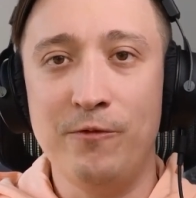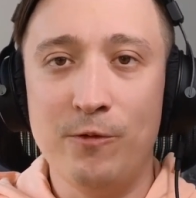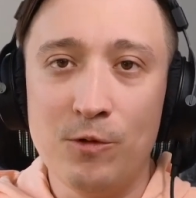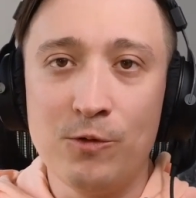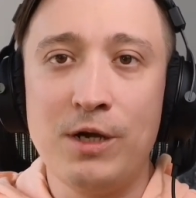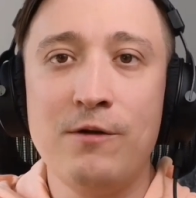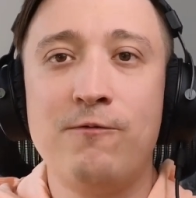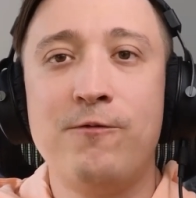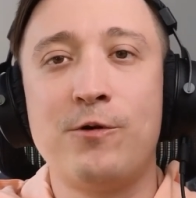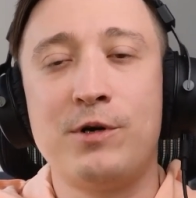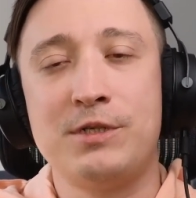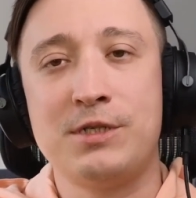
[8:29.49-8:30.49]
looking
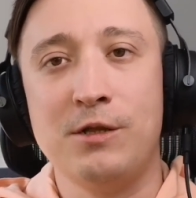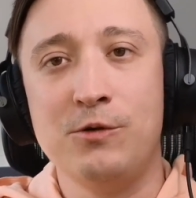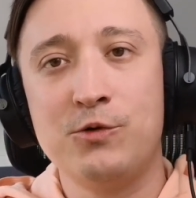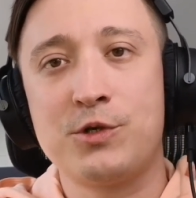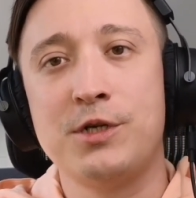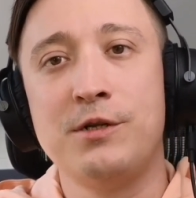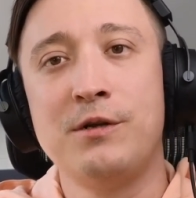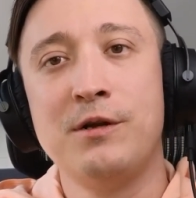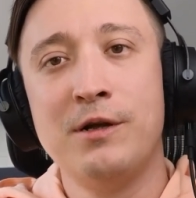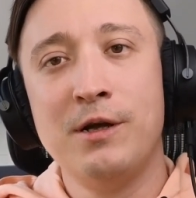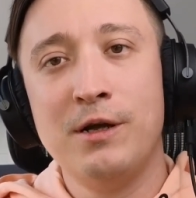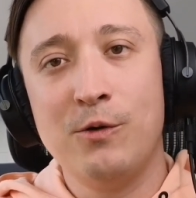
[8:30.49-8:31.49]
for a solution
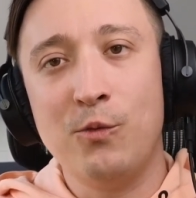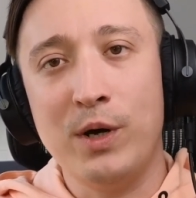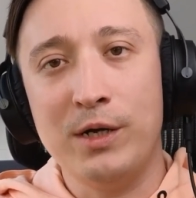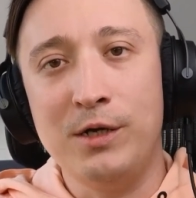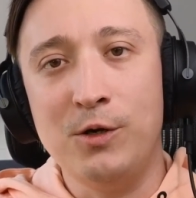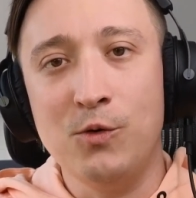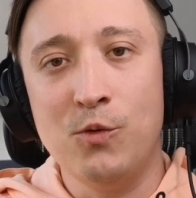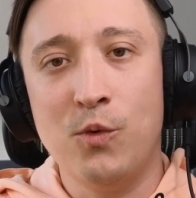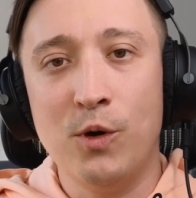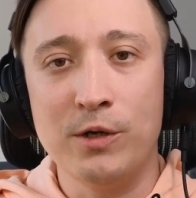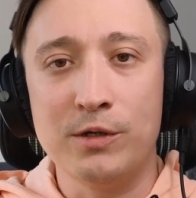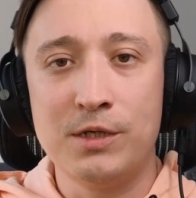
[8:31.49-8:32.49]
when you
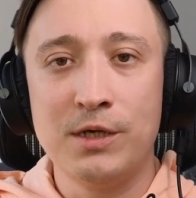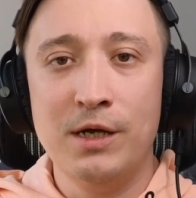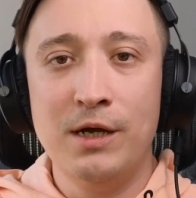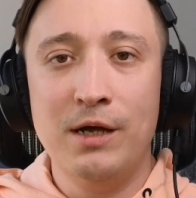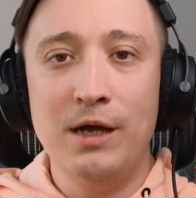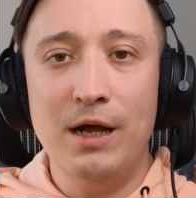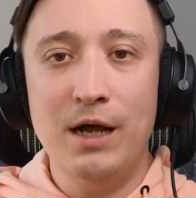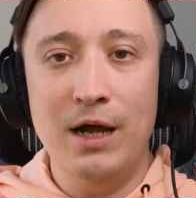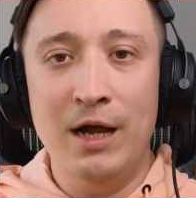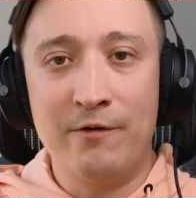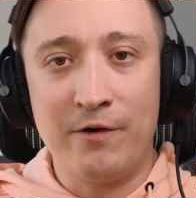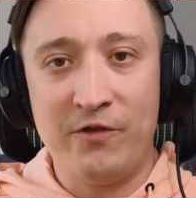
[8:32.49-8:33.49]
want
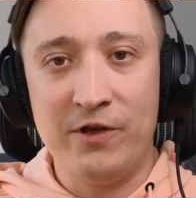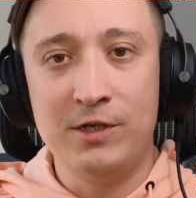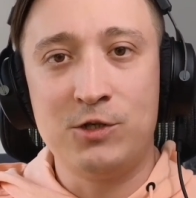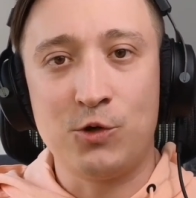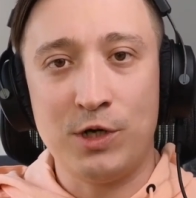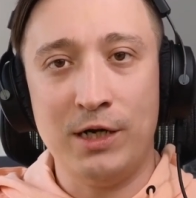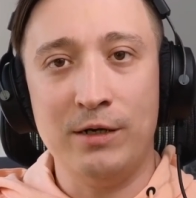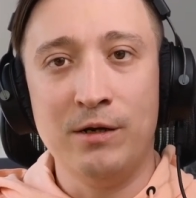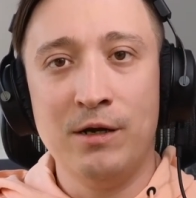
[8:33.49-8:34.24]
everything to run